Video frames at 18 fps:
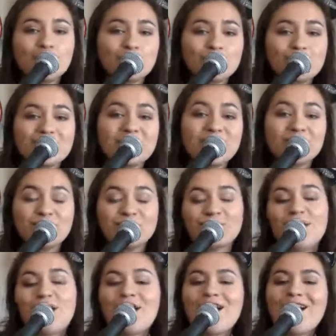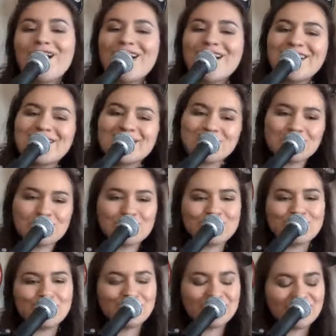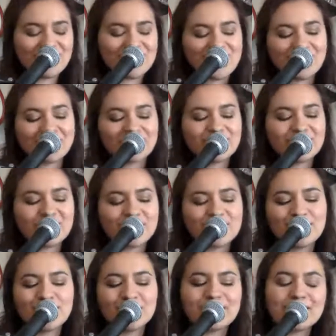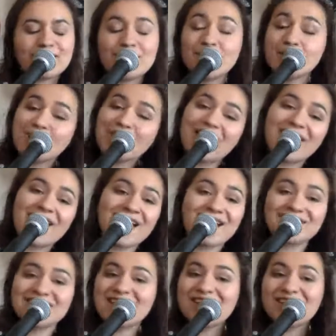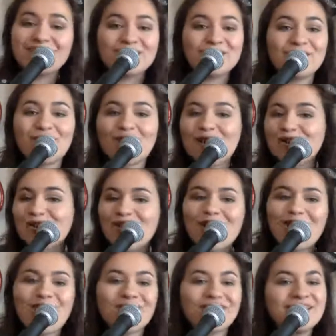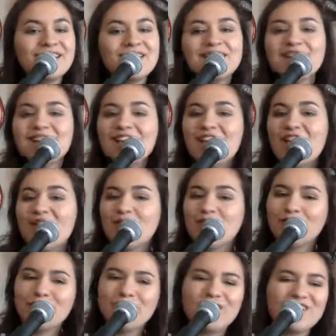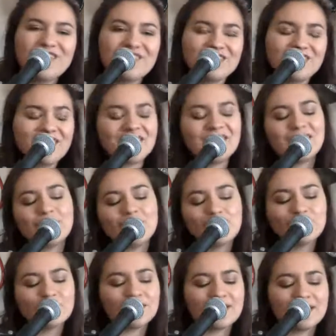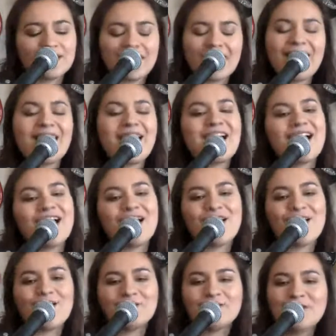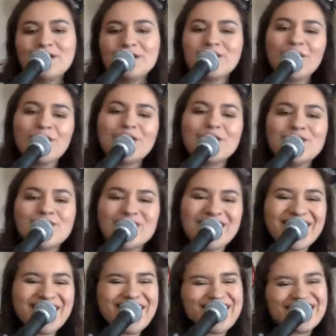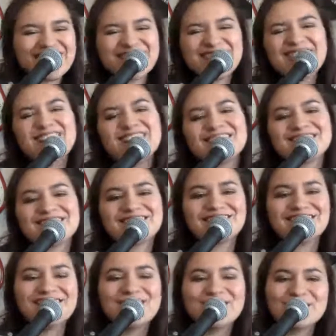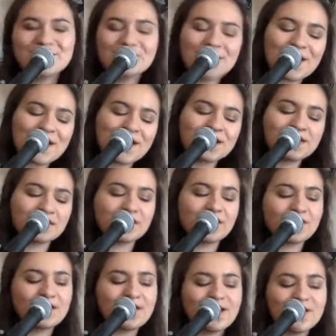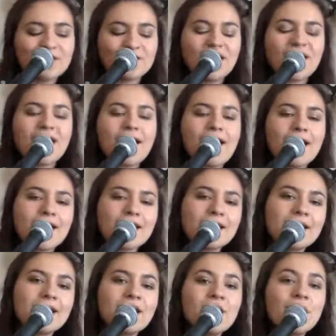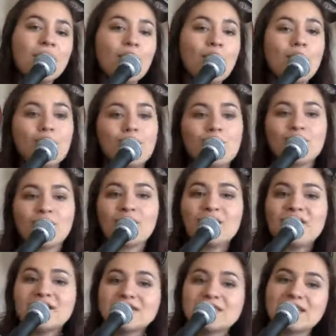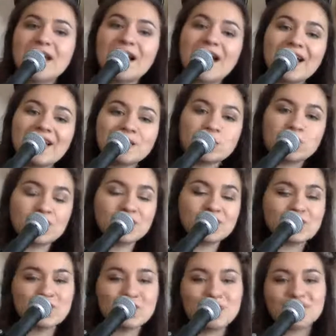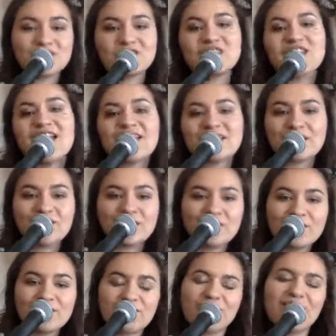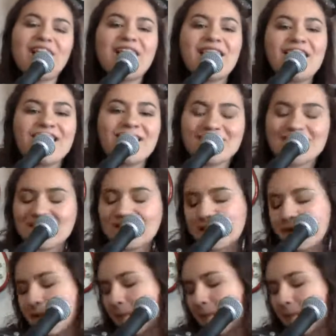We fought through the good and bad, gave it our all, everything we have. We know that this is worth the ride. Hold on tight, speed to the checkered flag.